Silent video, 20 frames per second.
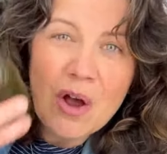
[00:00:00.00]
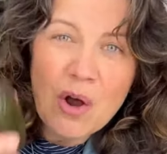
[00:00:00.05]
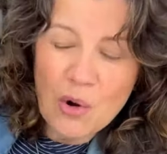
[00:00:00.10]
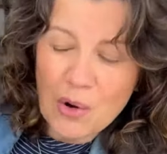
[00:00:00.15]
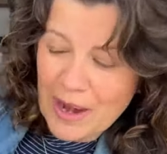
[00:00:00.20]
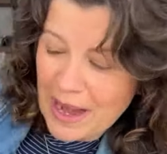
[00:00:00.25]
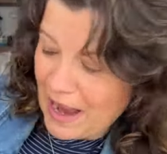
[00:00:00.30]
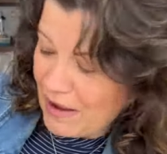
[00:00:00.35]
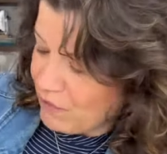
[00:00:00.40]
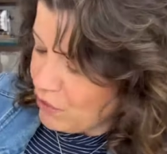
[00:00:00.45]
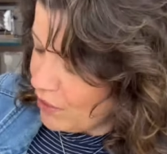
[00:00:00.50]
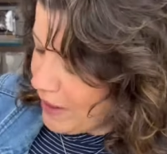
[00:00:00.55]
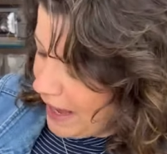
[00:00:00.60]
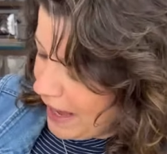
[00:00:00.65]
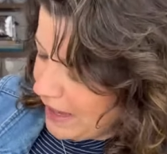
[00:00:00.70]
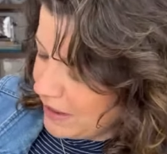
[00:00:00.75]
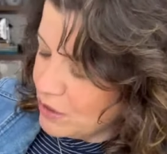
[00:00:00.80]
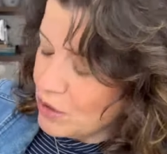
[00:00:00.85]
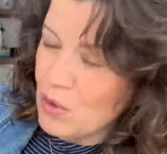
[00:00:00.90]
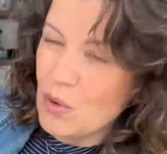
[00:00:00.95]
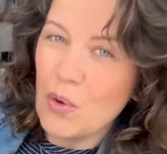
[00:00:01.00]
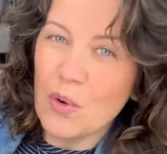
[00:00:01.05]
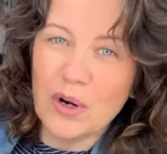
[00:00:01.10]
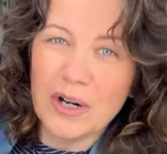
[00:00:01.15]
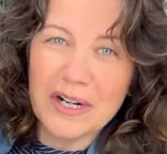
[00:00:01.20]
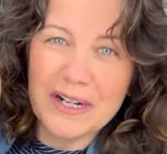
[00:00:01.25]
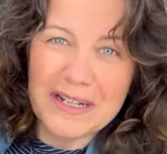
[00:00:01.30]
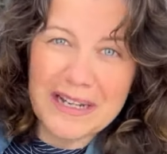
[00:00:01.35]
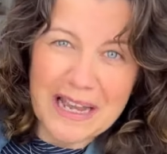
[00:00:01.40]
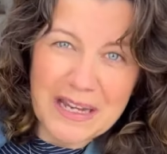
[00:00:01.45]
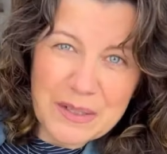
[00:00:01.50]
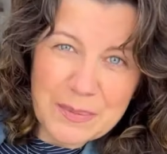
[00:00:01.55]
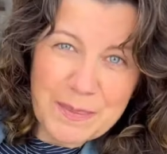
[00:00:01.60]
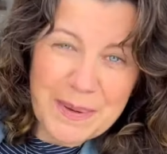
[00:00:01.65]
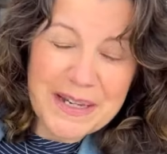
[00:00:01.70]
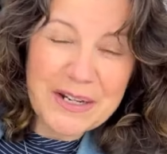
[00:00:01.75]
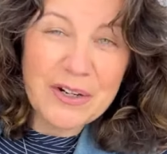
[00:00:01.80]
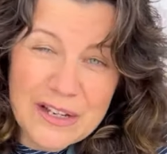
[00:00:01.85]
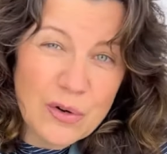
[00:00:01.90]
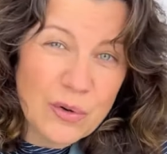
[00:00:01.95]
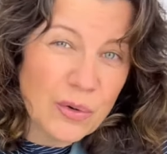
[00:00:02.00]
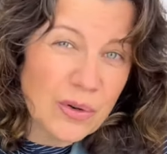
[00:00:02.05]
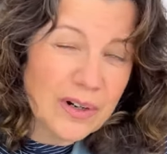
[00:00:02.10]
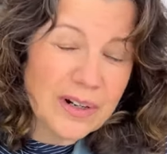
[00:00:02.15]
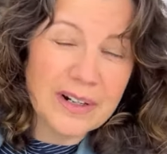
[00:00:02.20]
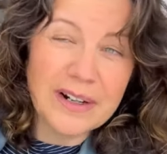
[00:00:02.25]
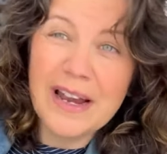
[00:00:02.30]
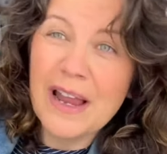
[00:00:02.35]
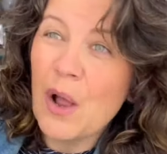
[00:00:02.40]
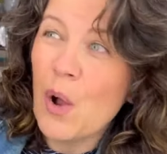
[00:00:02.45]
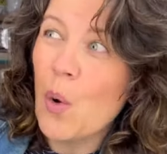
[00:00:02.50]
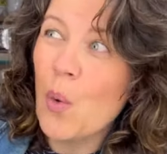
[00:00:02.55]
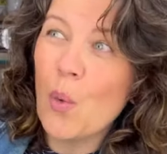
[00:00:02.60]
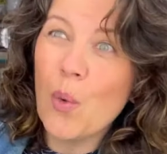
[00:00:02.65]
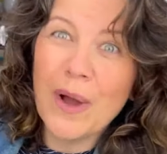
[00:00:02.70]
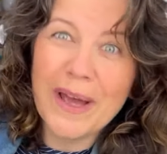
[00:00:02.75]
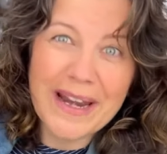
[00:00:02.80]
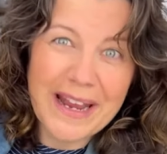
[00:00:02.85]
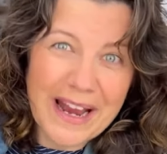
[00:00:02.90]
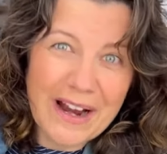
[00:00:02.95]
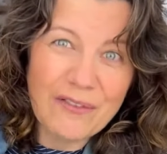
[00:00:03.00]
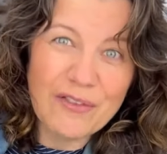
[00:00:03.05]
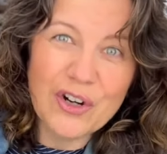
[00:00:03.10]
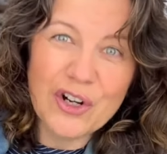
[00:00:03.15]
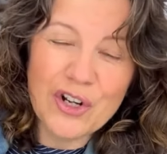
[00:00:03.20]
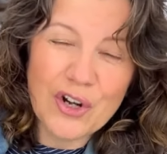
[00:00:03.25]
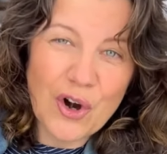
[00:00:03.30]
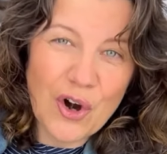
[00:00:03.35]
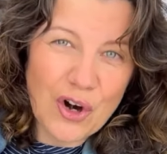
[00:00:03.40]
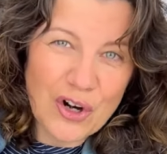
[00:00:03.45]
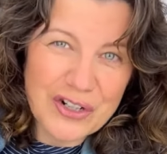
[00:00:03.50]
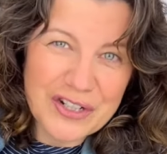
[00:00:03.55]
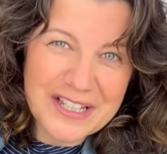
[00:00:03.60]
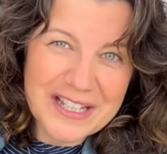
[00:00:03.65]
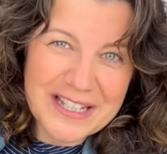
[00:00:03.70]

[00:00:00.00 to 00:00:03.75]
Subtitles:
or avocado or nut butter or whatever your heart